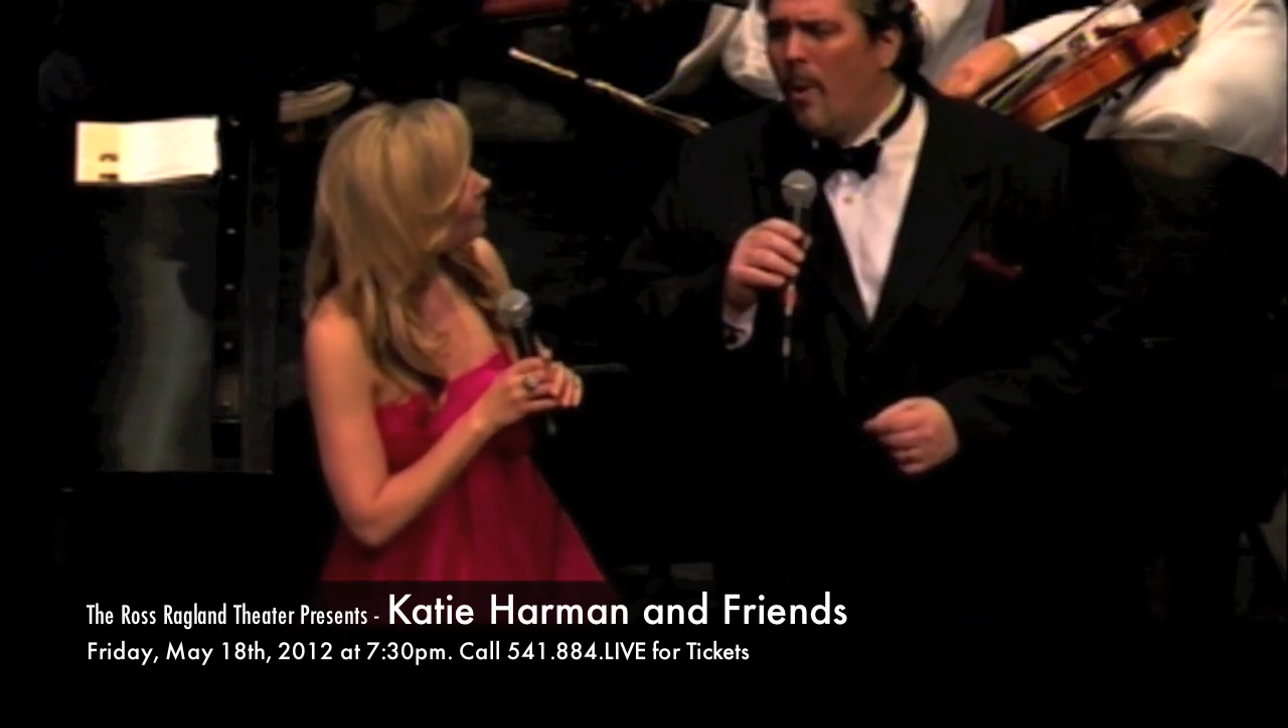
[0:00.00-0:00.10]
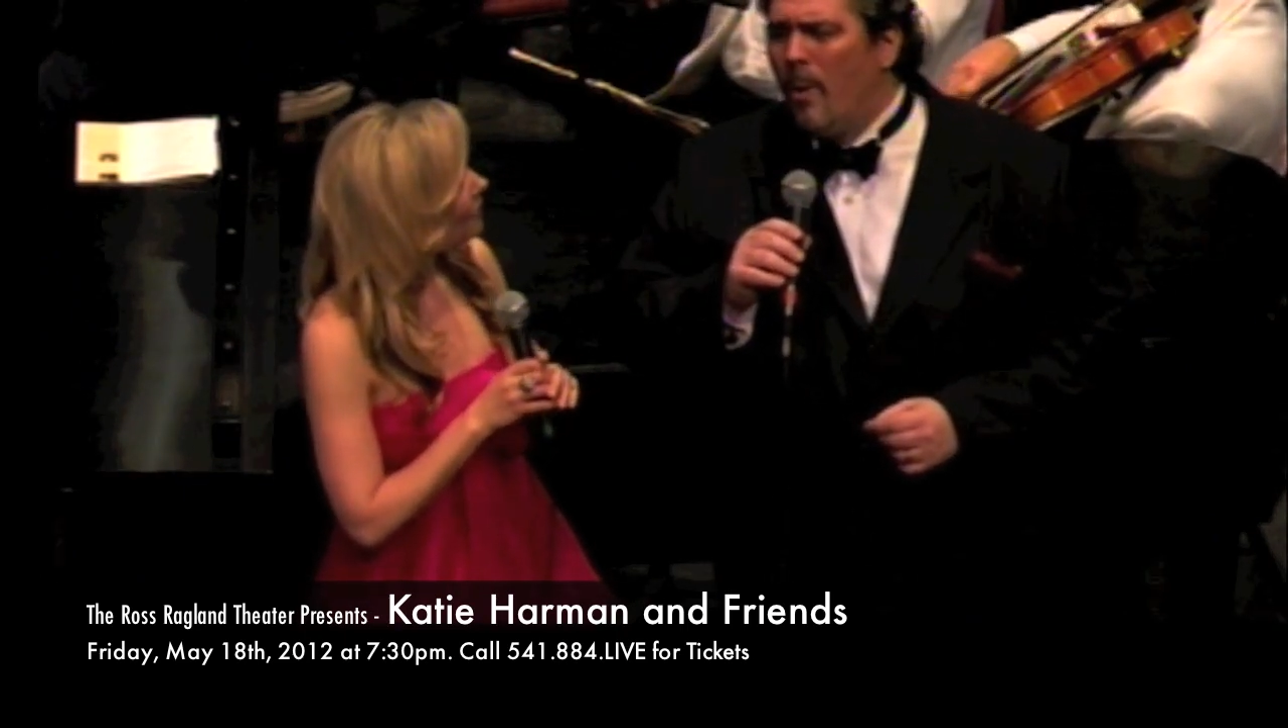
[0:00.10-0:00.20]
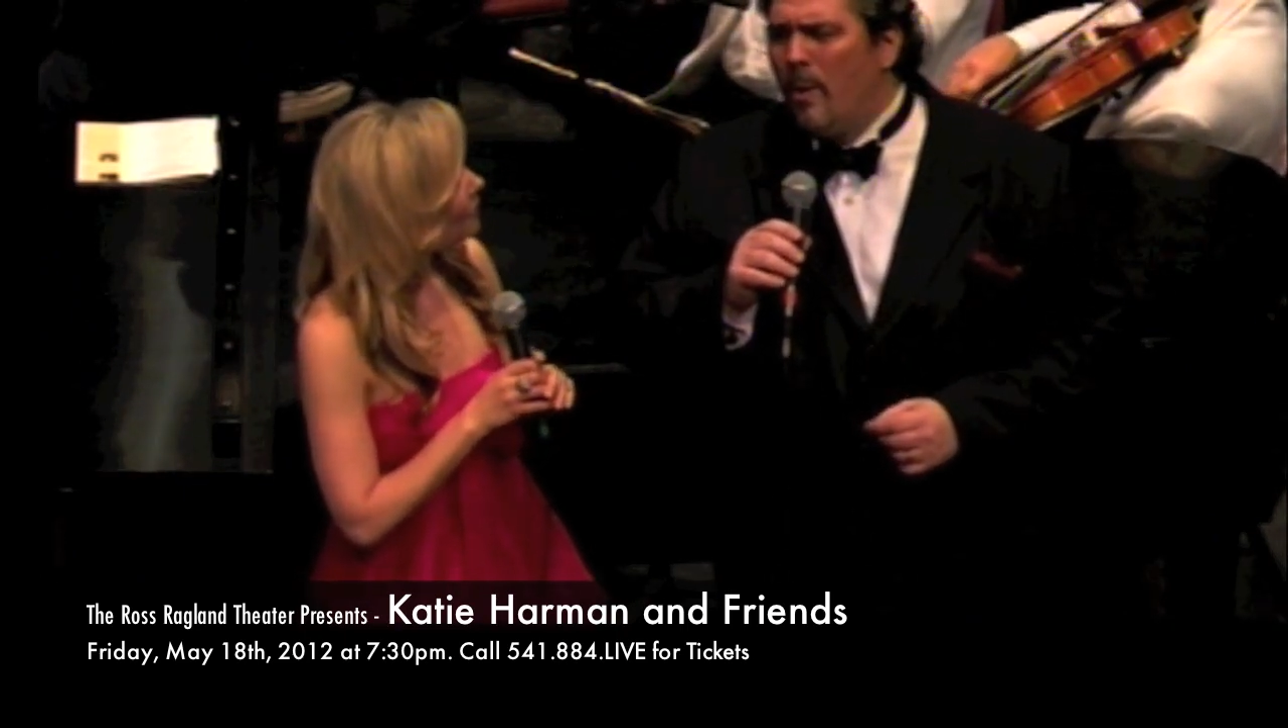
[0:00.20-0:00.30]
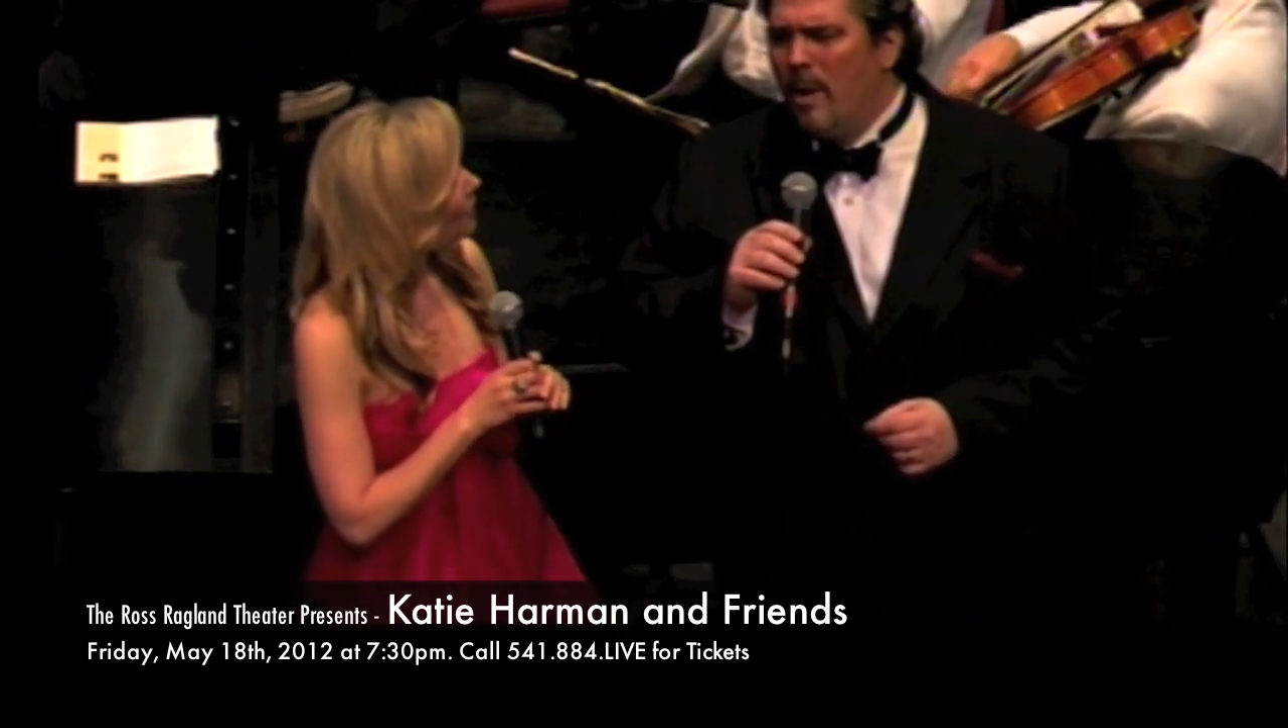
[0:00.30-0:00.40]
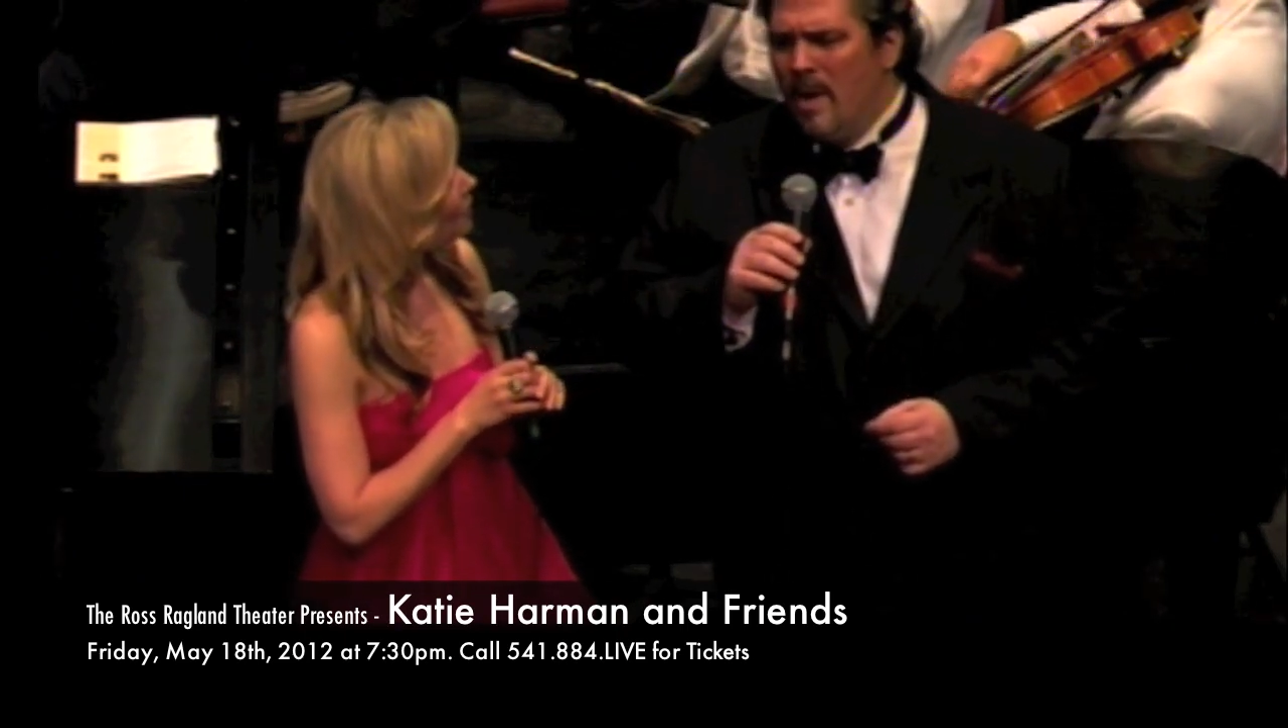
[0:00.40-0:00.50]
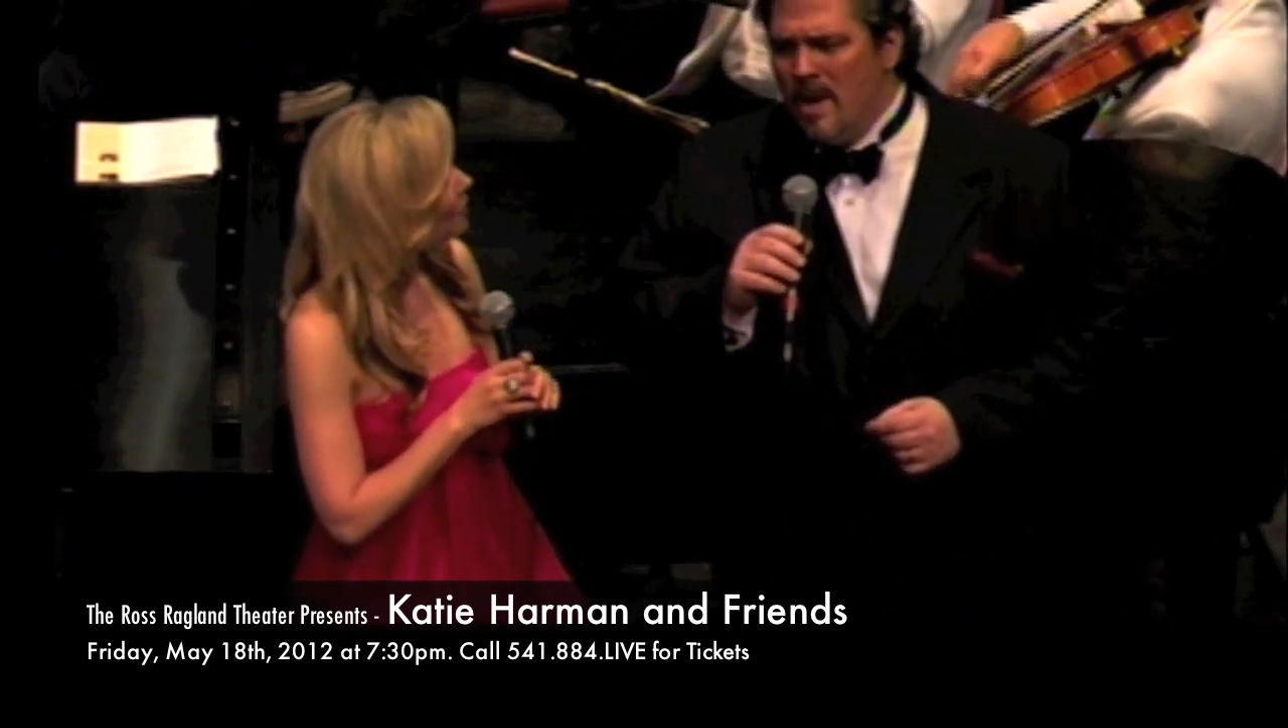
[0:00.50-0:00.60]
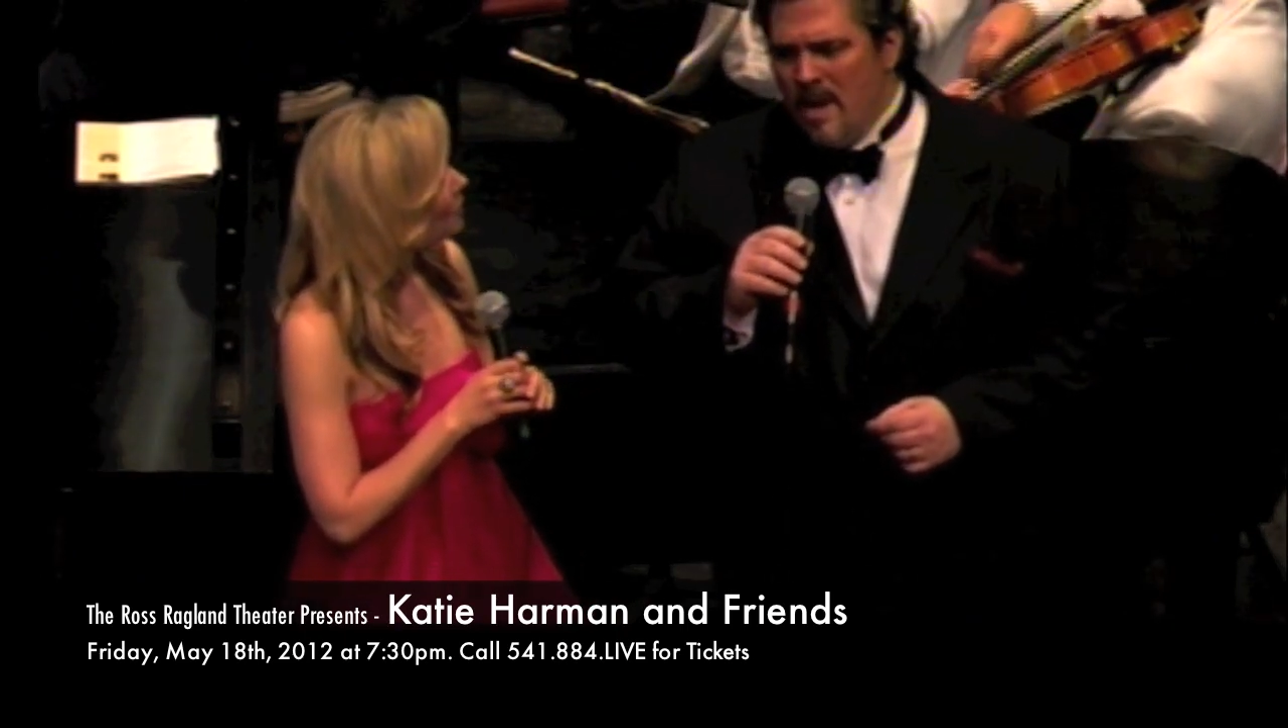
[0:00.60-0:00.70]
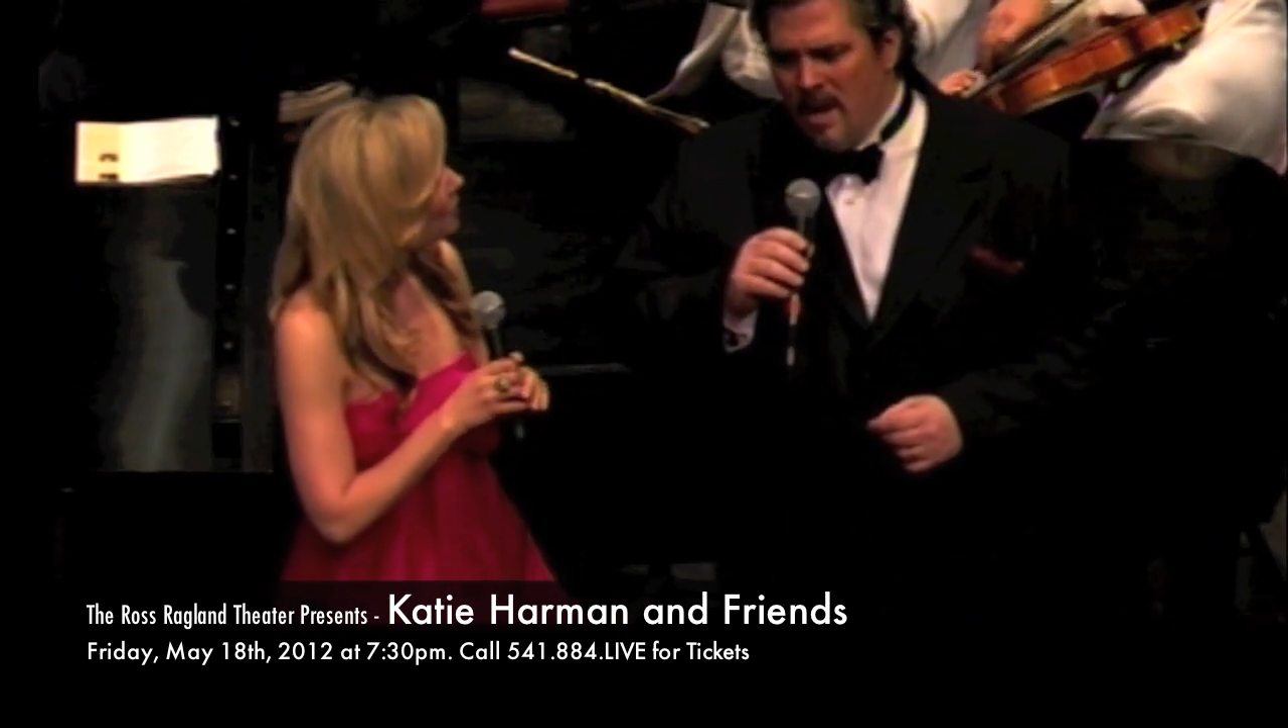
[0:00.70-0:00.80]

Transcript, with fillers: miss.